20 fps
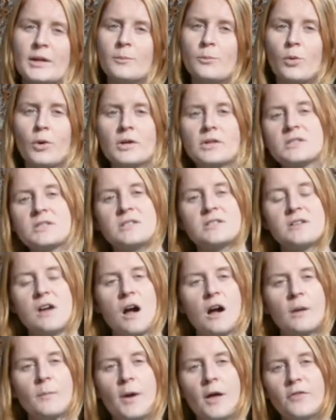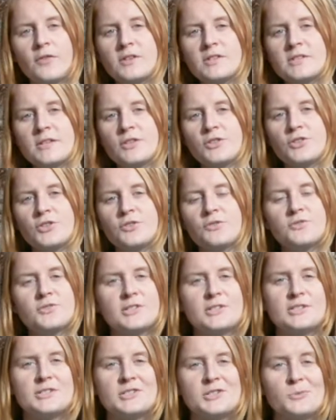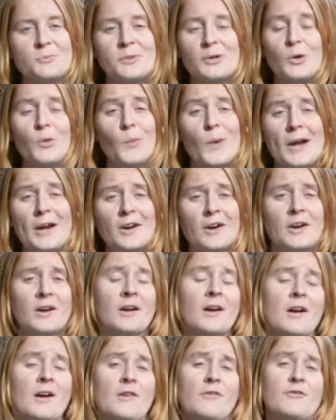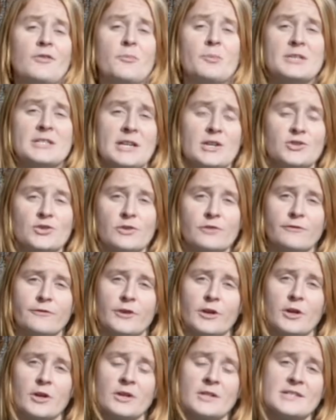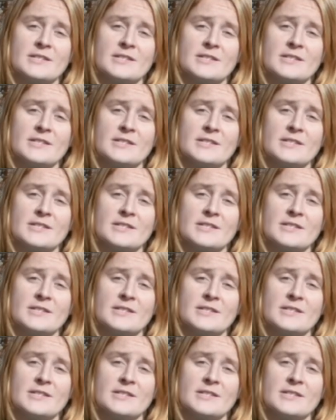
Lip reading: important to talk about these issues and to be aware of the potential for